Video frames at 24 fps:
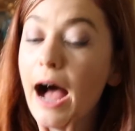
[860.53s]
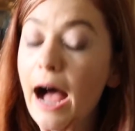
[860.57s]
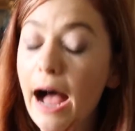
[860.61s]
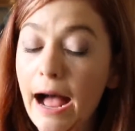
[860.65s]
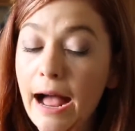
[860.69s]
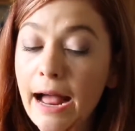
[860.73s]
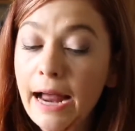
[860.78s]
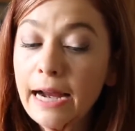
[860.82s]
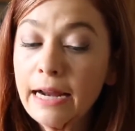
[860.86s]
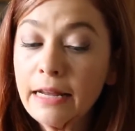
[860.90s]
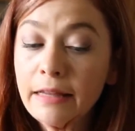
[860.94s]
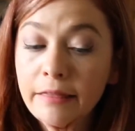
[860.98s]

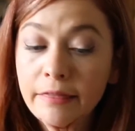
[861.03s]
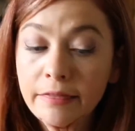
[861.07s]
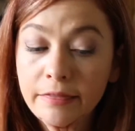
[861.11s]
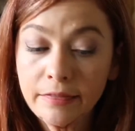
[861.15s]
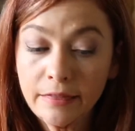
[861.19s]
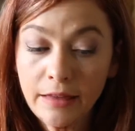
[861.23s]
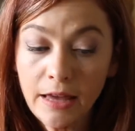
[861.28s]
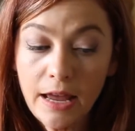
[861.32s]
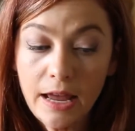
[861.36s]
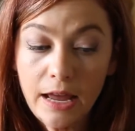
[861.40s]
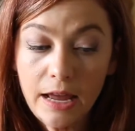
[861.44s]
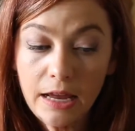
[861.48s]
I
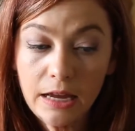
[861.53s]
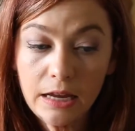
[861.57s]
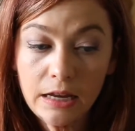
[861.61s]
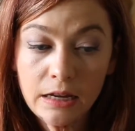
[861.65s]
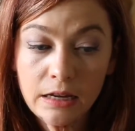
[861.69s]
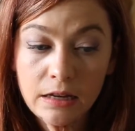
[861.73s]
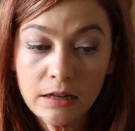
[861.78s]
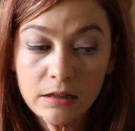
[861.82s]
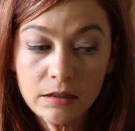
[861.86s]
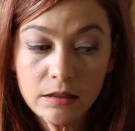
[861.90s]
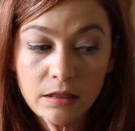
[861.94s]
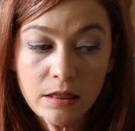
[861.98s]

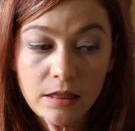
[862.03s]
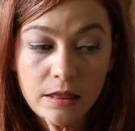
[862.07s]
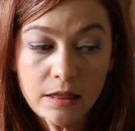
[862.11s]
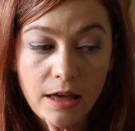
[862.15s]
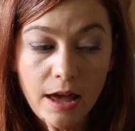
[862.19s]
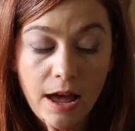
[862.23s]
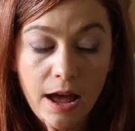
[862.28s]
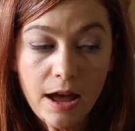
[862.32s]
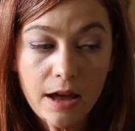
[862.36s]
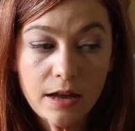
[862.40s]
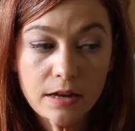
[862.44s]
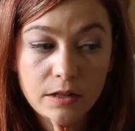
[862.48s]
think
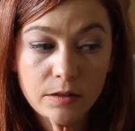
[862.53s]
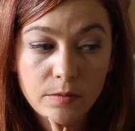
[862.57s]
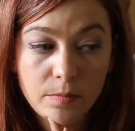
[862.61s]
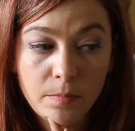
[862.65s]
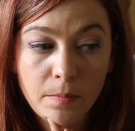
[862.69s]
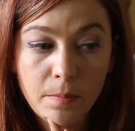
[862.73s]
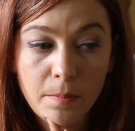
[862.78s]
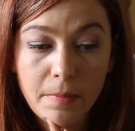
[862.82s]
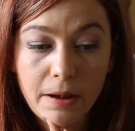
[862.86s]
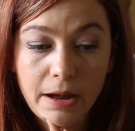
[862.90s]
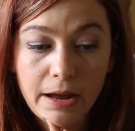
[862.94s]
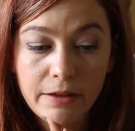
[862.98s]
that
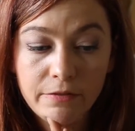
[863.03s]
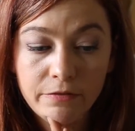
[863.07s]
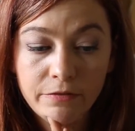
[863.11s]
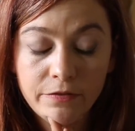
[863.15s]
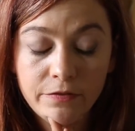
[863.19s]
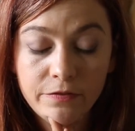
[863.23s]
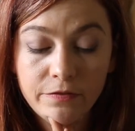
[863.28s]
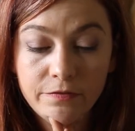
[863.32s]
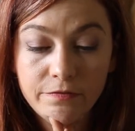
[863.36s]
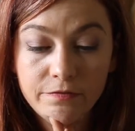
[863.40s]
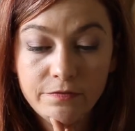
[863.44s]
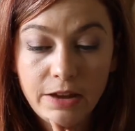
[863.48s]
my
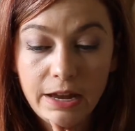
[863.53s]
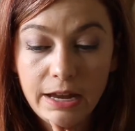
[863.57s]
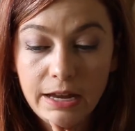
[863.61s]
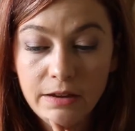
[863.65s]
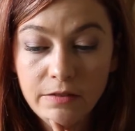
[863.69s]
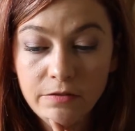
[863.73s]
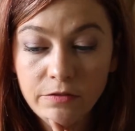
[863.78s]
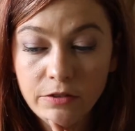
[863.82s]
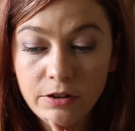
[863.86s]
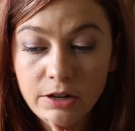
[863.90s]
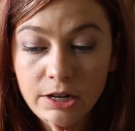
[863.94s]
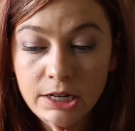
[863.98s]

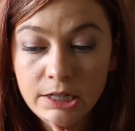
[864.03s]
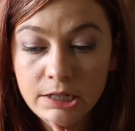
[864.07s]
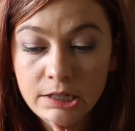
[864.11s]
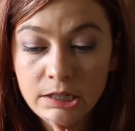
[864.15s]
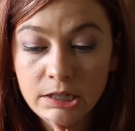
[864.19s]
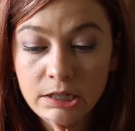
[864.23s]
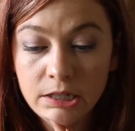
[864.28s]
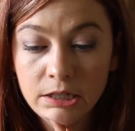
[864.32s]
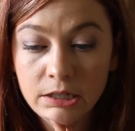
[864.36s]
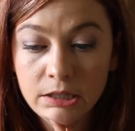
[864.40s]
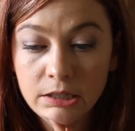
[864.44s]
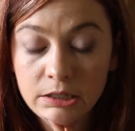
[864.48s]

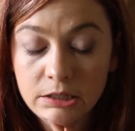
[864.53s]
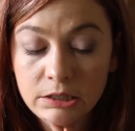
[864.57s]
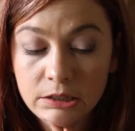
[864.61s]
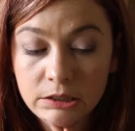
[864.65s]
favorite